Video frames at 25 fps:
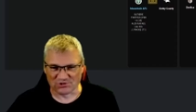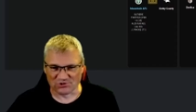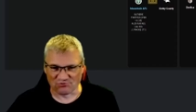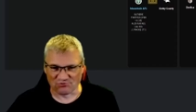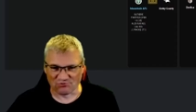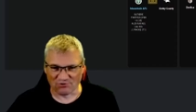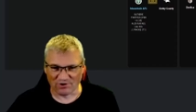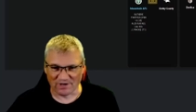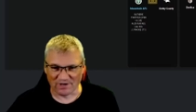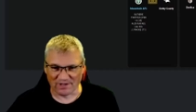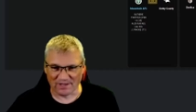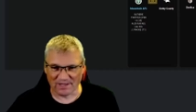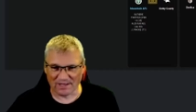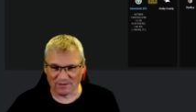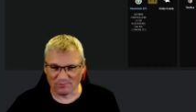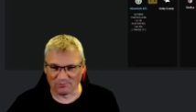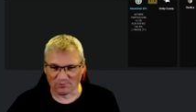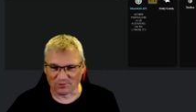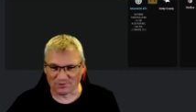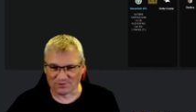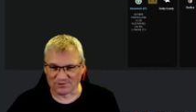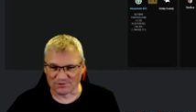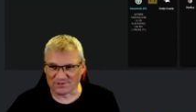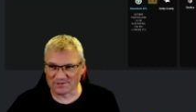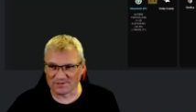a strike that
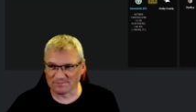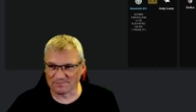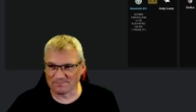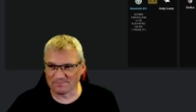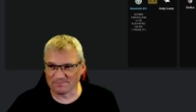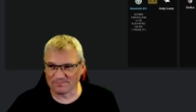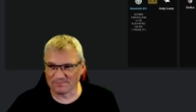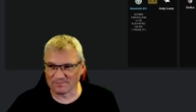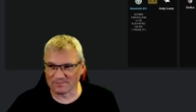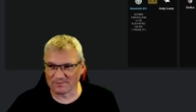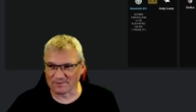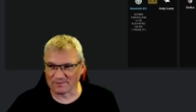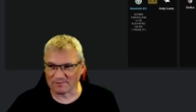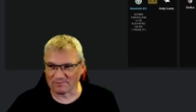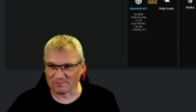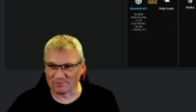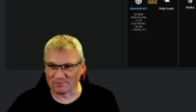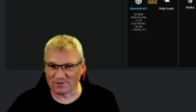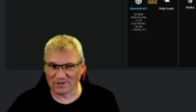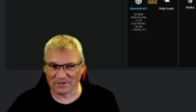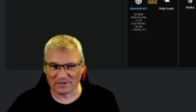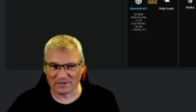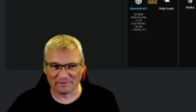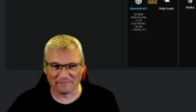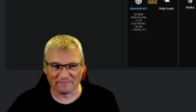was.
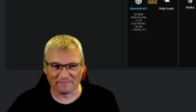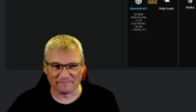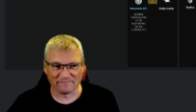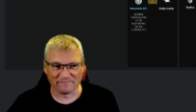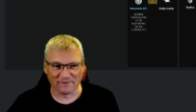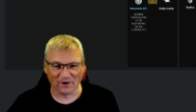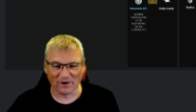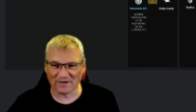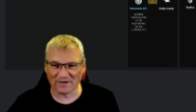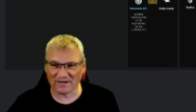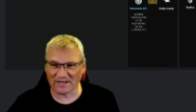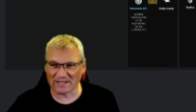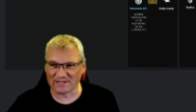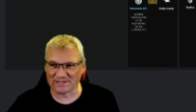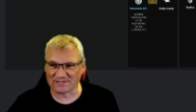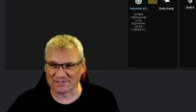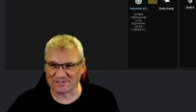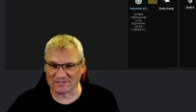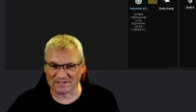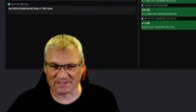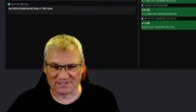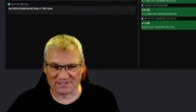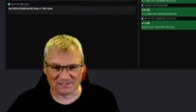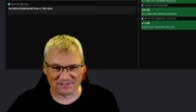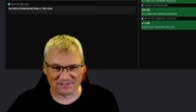Right,
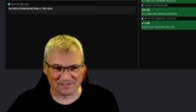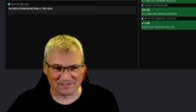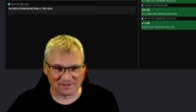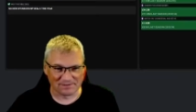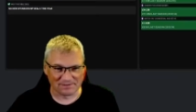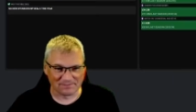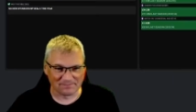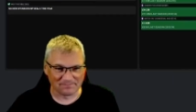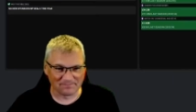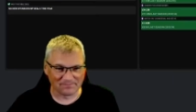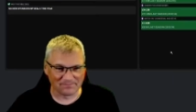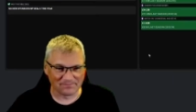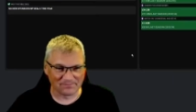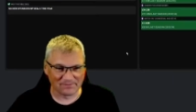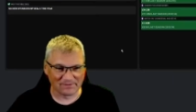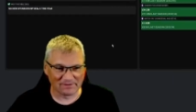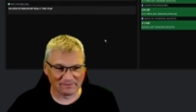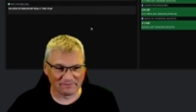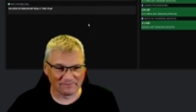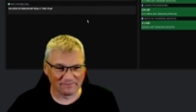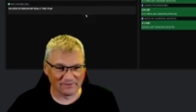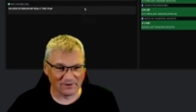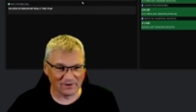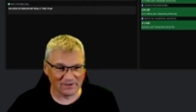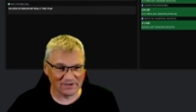finances.
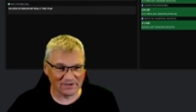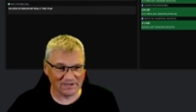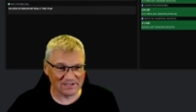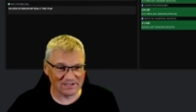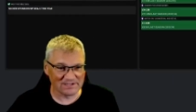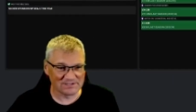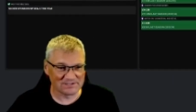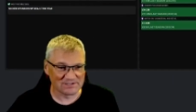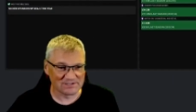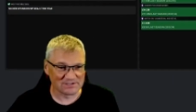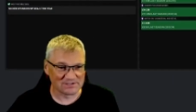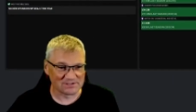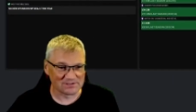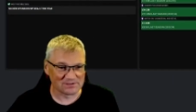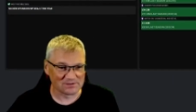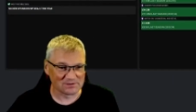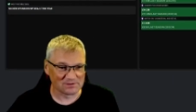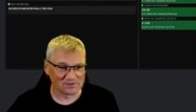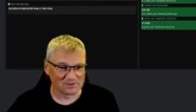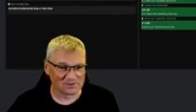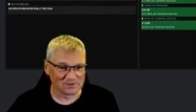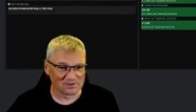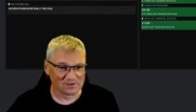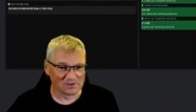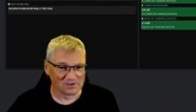Finances.
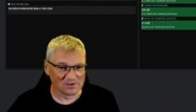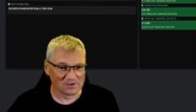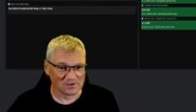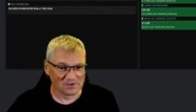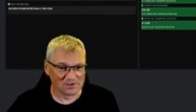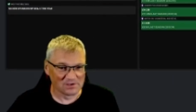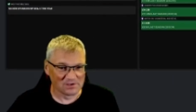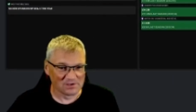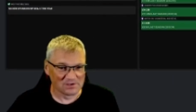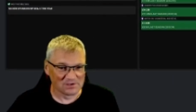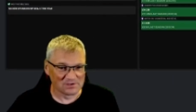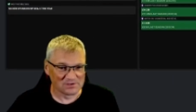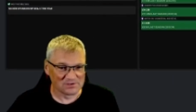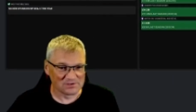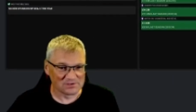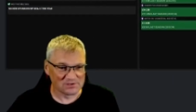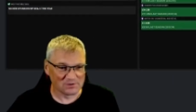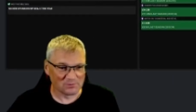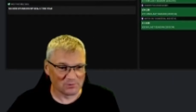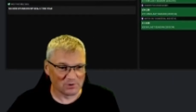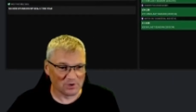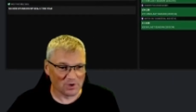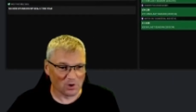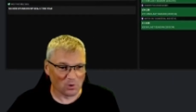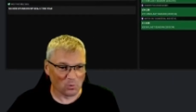
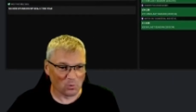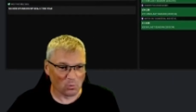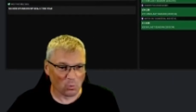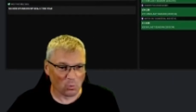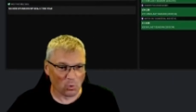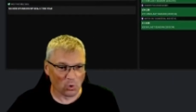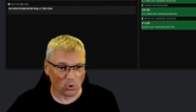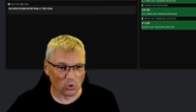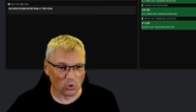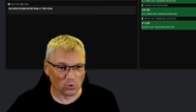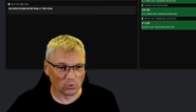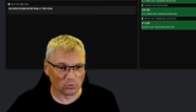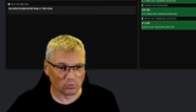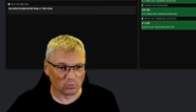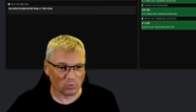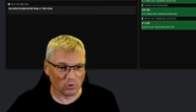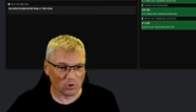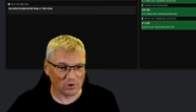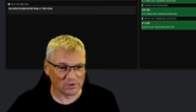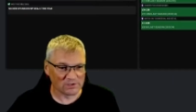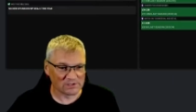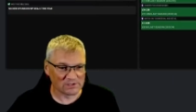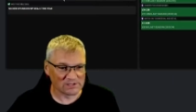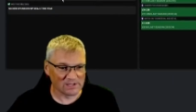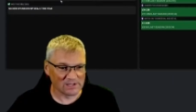So we are
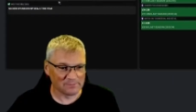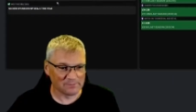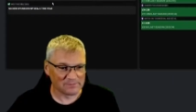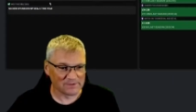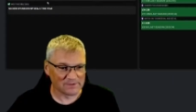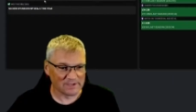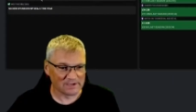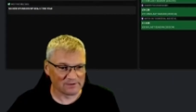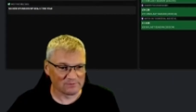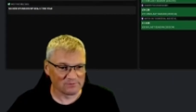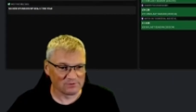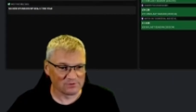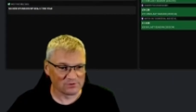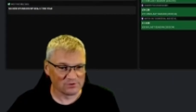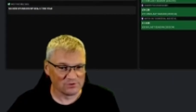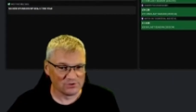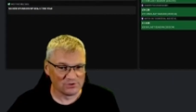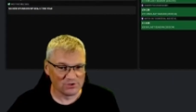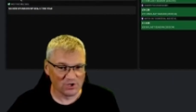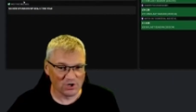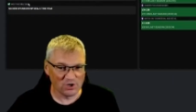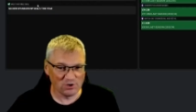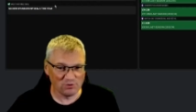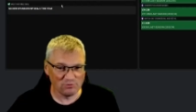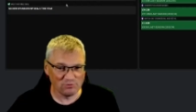worldwide club now.
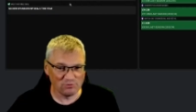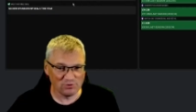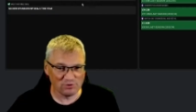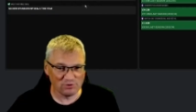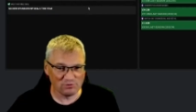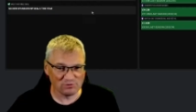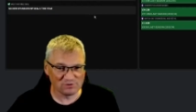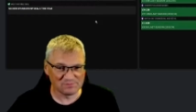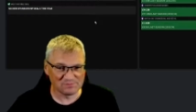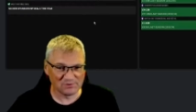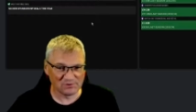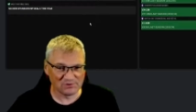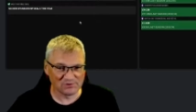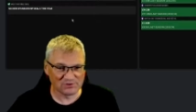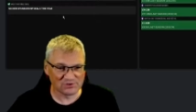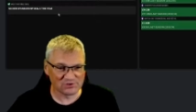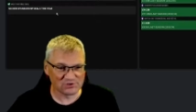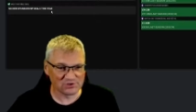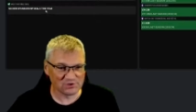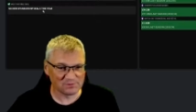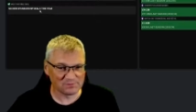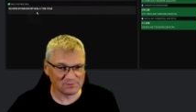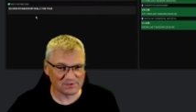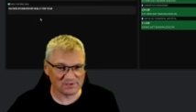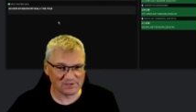No new
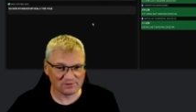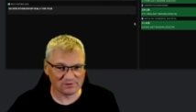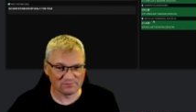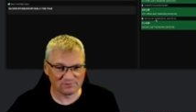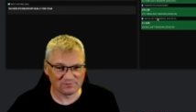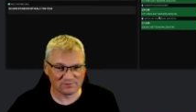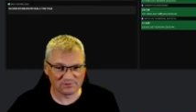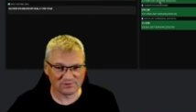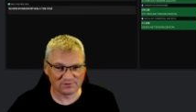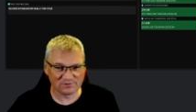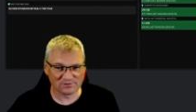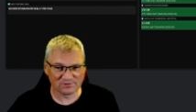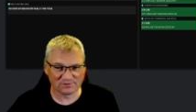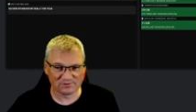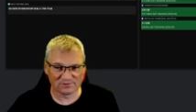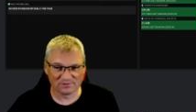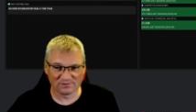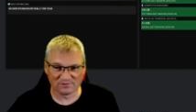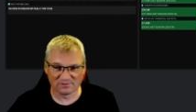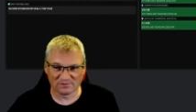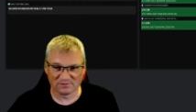sponsorship deals.